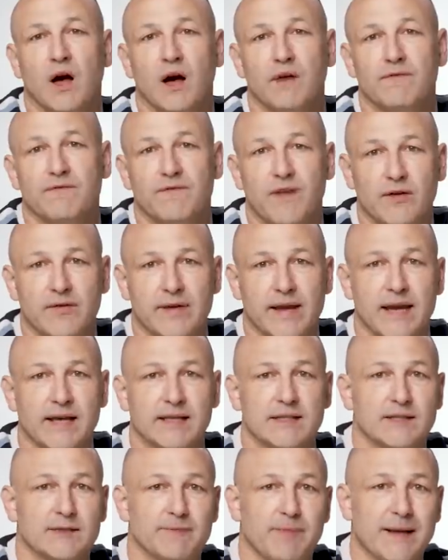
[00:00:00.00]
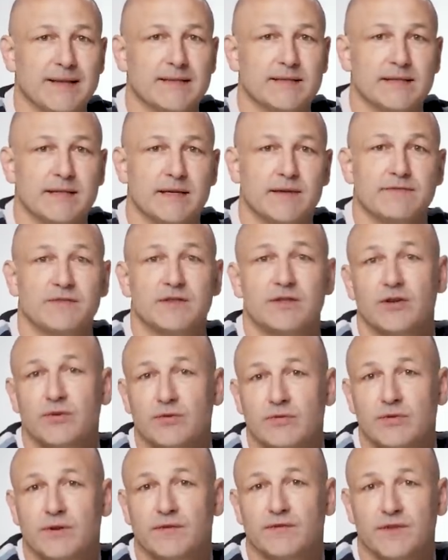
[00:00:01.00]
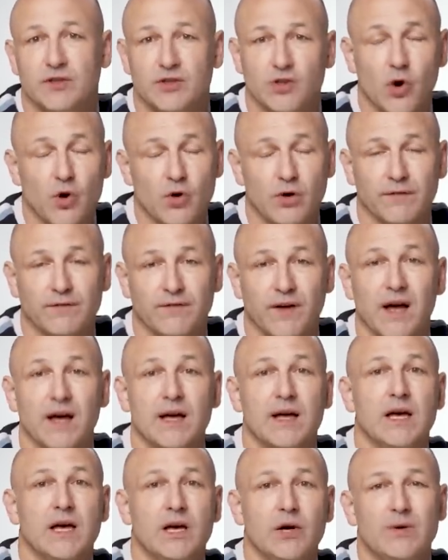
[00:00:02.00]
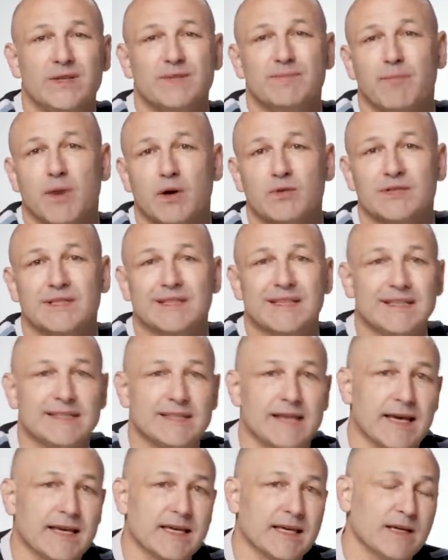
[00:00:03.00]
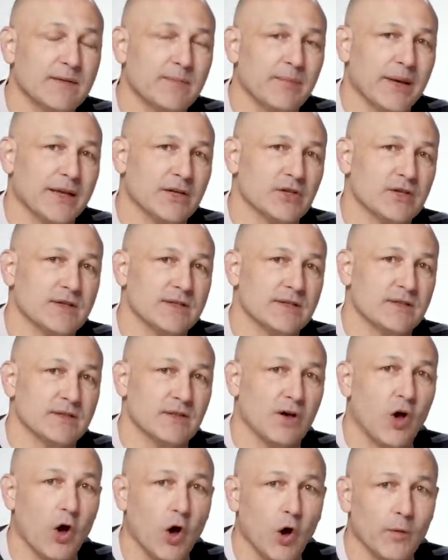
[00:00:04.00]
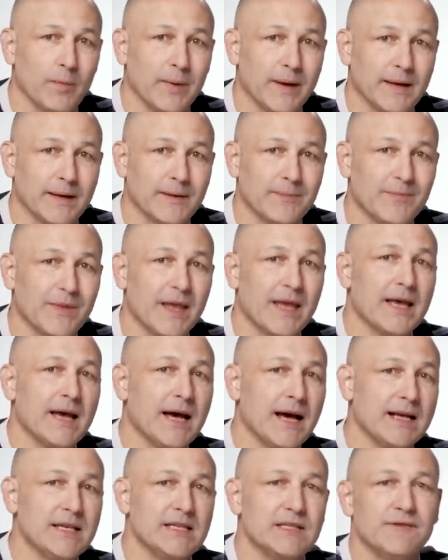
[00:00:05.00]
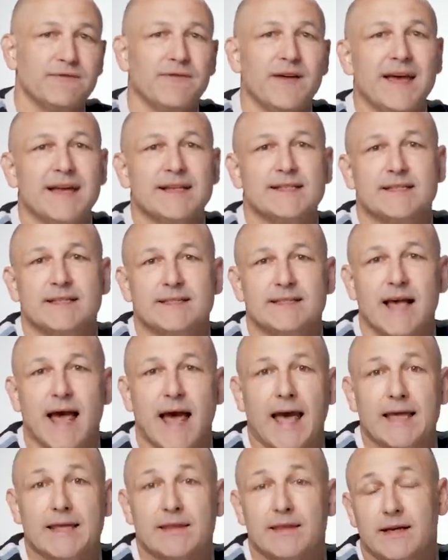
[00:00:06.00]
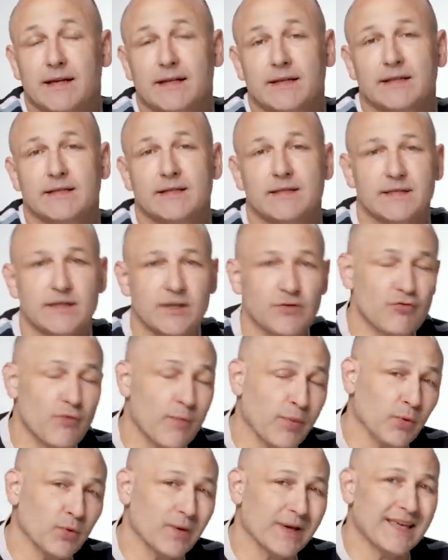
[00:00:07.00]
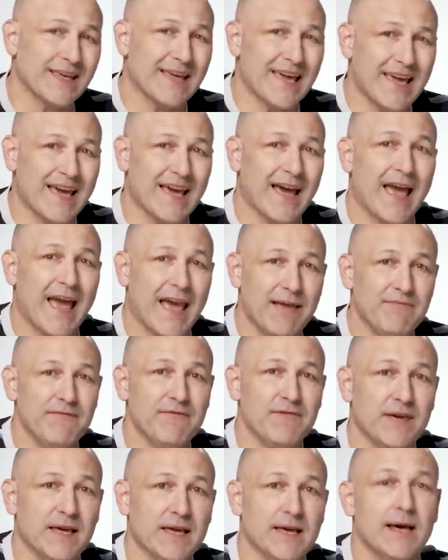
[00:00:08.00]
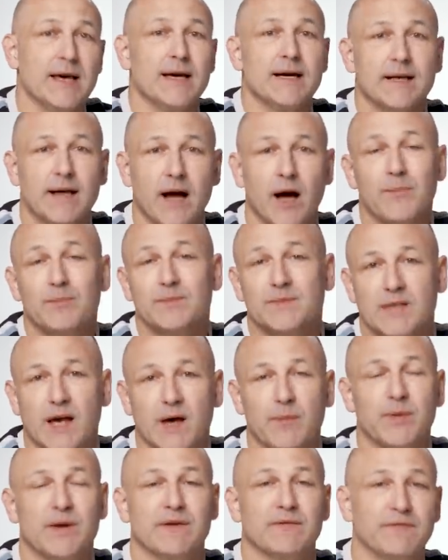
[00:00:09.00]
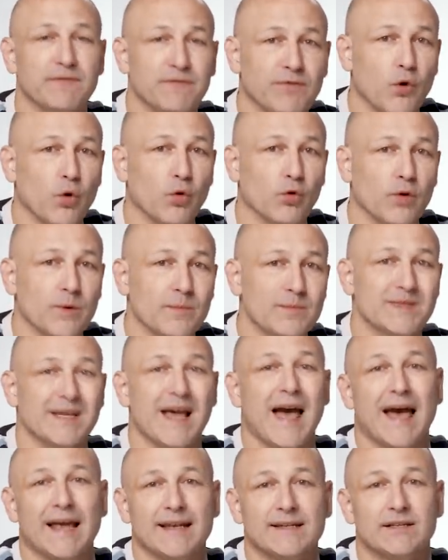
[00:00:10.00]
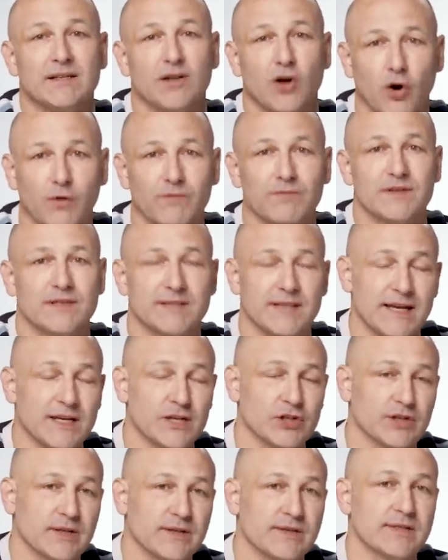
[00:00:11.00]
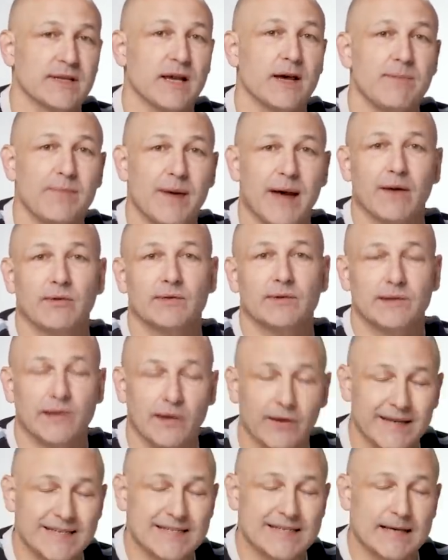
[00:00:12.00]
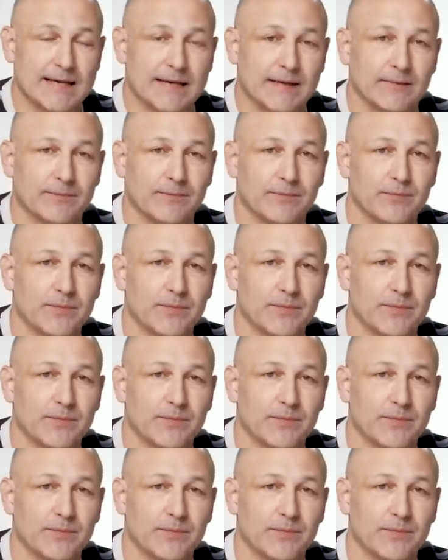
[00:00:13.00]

are very expensive to the photographer who is mostly taking pictures as a hobby. And it's fair to say that considerable gear envy comes up in forums and conversations about lighting.